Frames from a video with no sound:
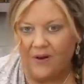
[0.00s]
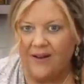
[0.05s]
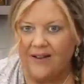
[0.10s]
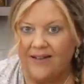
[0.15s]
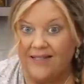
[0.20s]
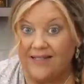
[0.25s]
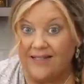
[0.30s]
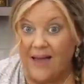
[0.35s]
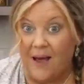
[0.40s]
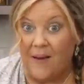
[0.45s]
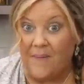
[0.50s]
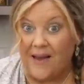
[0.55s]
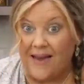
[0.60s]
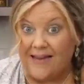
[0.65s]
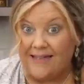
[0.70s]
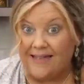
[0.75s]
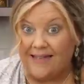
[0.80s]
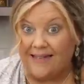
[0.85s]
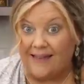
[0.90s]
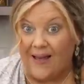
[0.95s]
It's
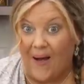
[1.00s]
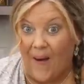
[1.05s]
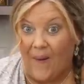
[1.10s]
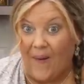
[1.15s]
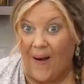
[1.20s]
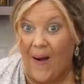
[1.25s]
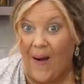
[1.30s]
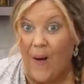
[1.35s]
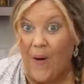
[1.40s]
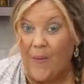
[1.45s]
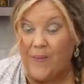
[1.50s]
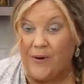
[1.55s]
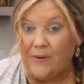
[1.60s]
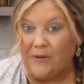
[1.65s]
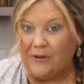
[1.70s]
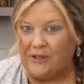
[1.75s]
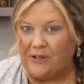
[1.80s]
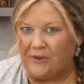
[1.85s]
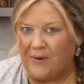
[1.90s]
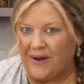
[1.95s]
amazing, though. I hope you
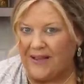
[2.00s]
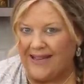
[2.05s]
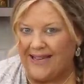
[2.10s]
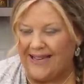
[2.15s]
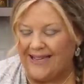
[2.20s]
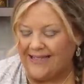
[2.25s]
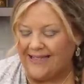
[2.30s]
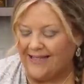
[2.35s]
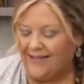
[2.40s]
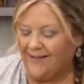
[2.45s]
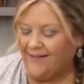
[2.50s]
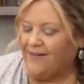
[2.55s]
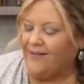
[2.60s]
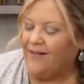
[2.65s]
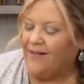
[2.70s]
enjoy these.